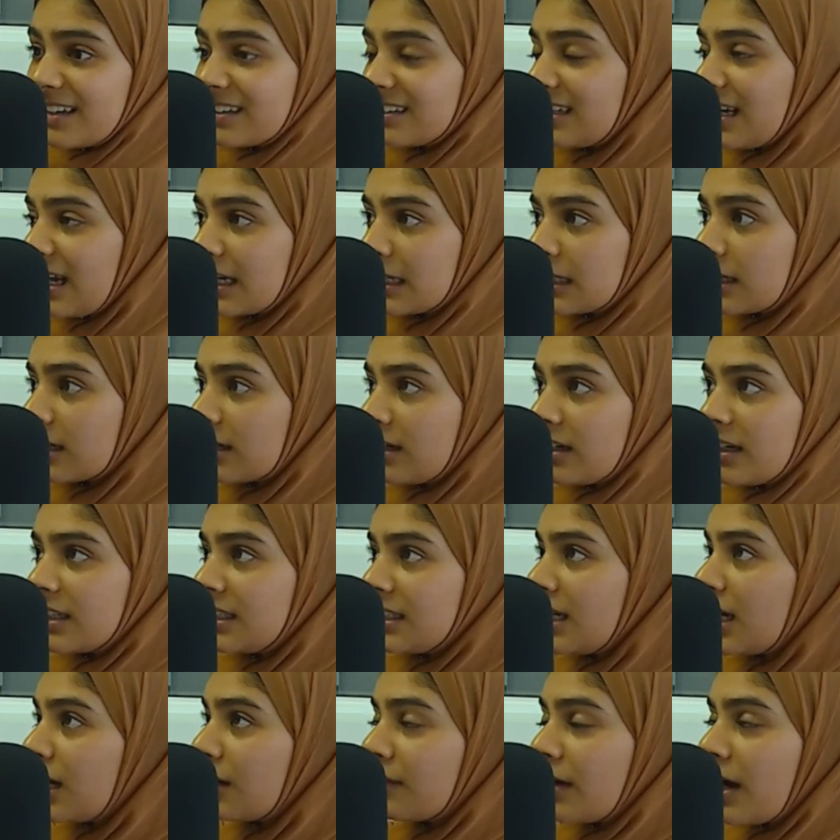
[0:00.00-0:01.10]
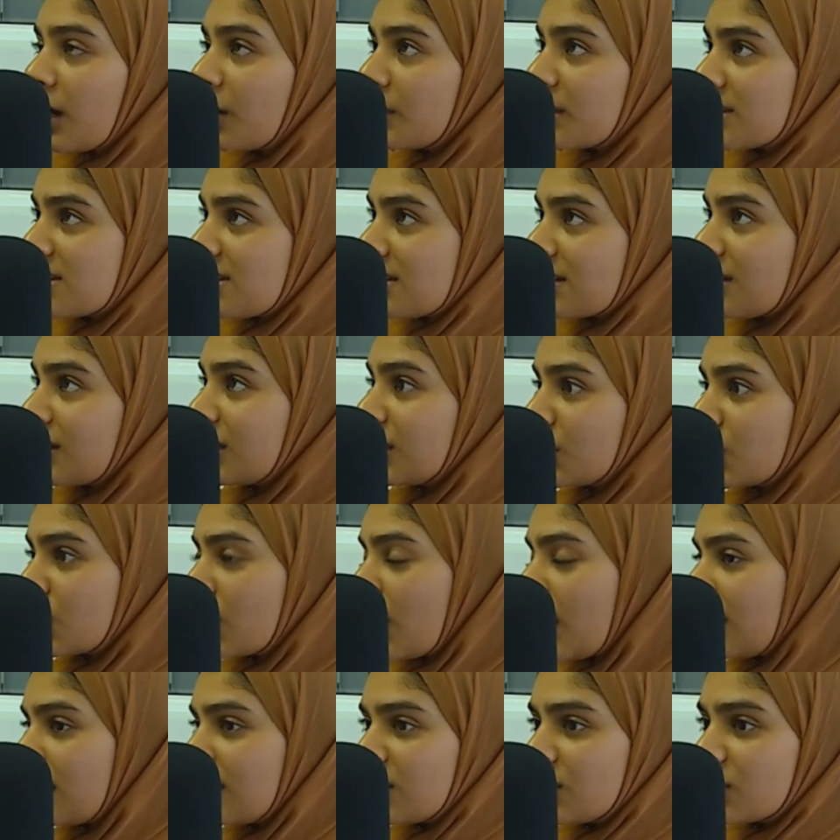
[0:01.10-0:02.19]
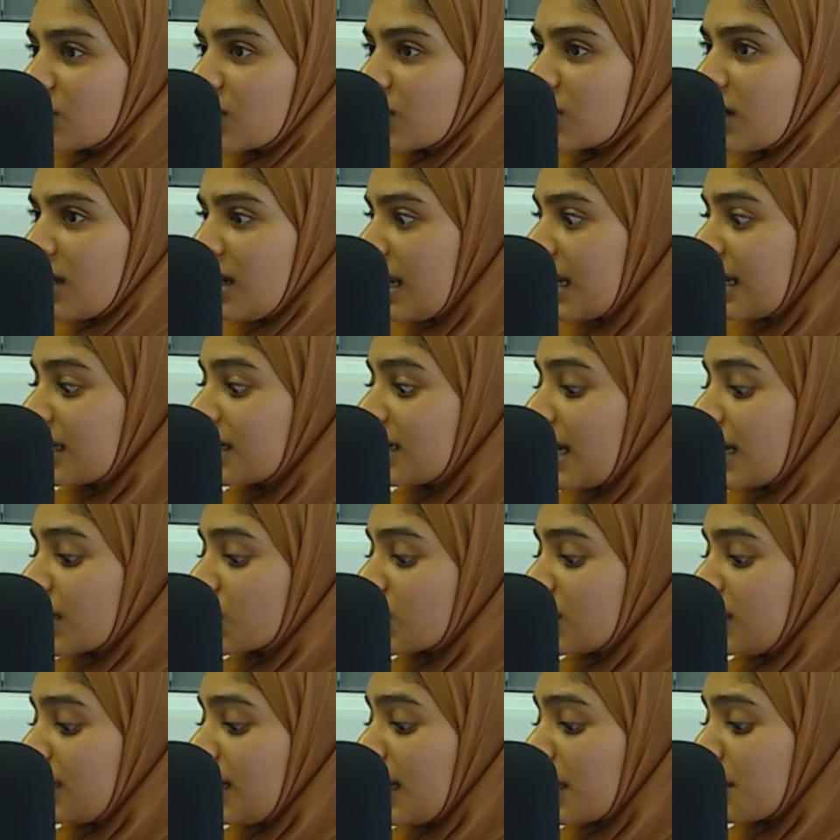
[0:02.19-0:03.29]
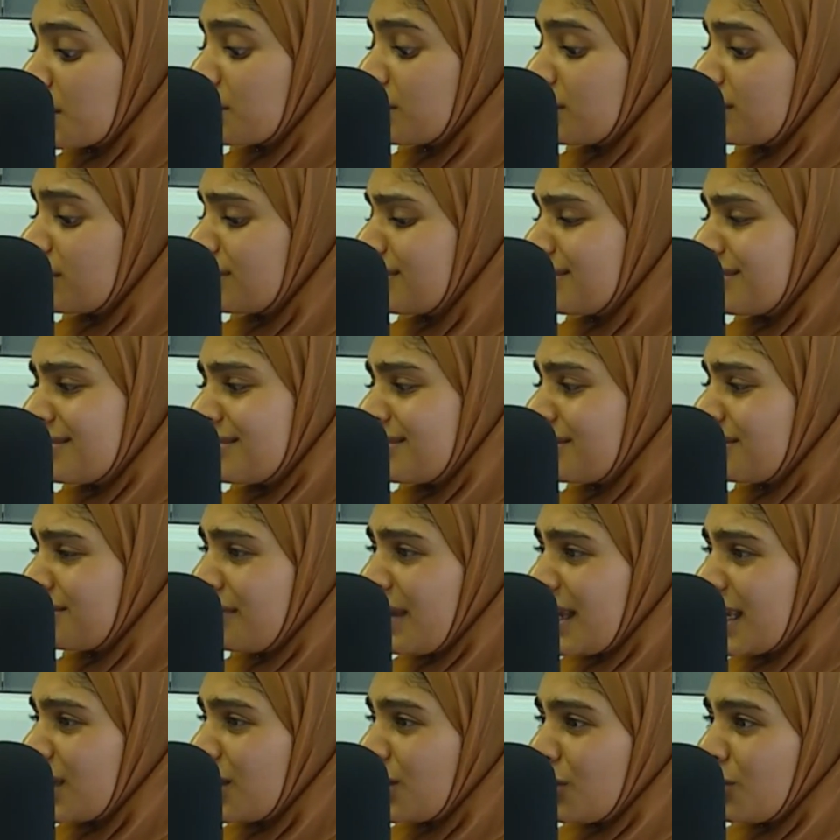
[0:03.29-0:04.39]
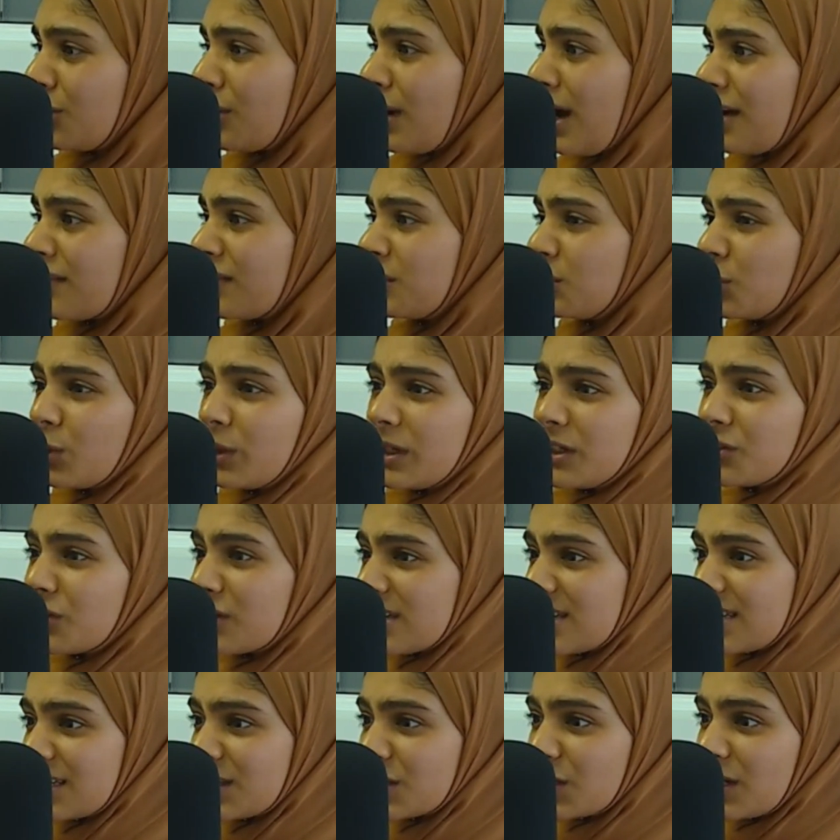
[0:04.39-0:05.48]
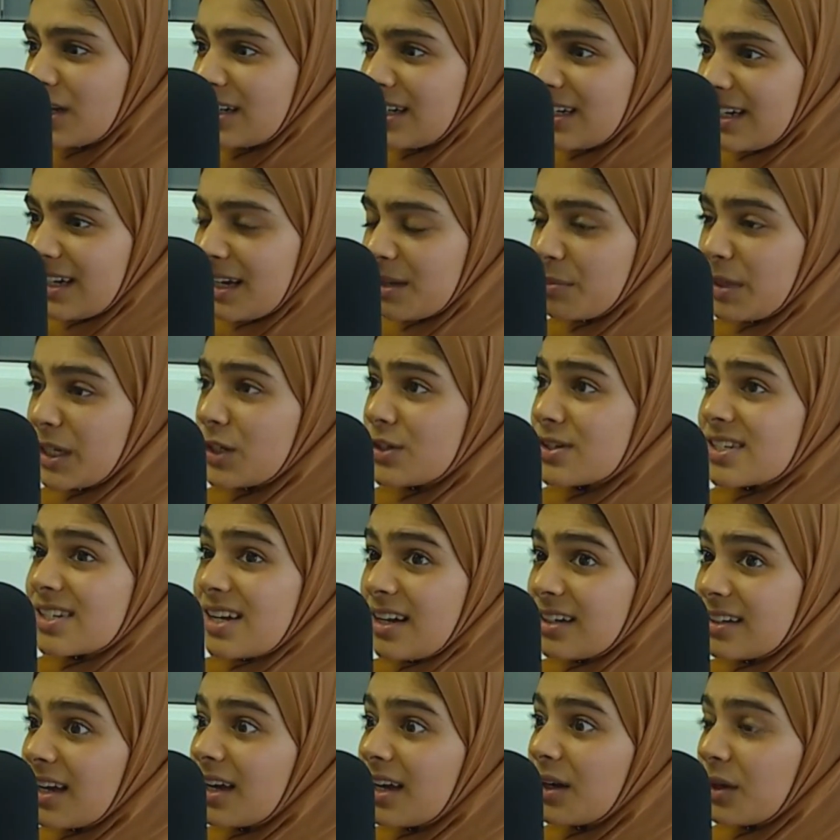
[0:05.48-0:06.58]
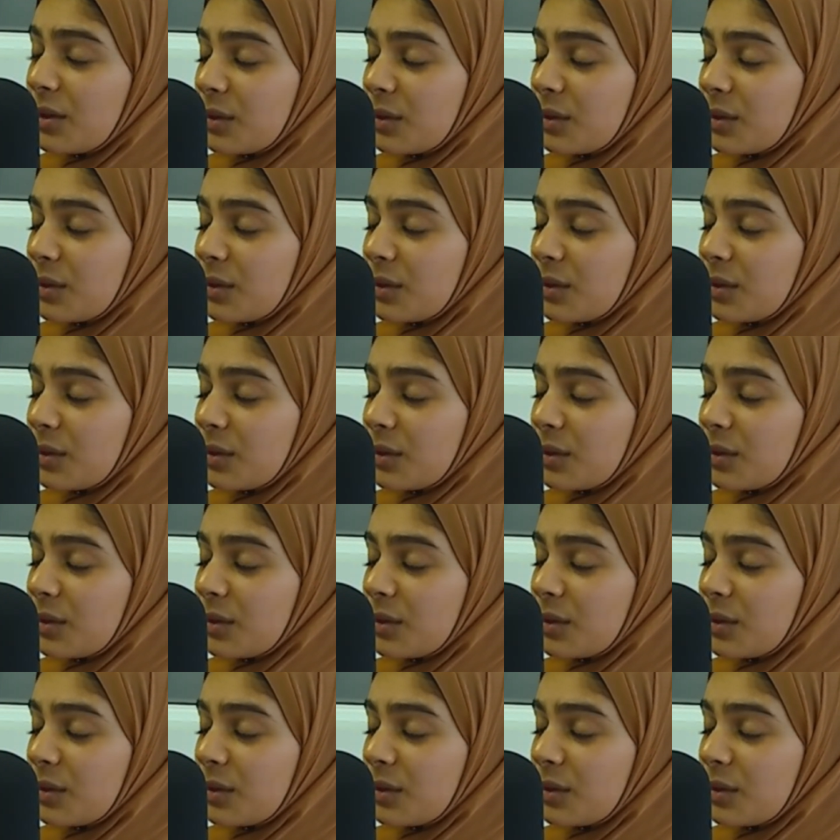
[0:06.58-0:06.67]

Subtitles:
like a year out isn't going to change. It could actually like make you have a more interesting journey and make you stand out.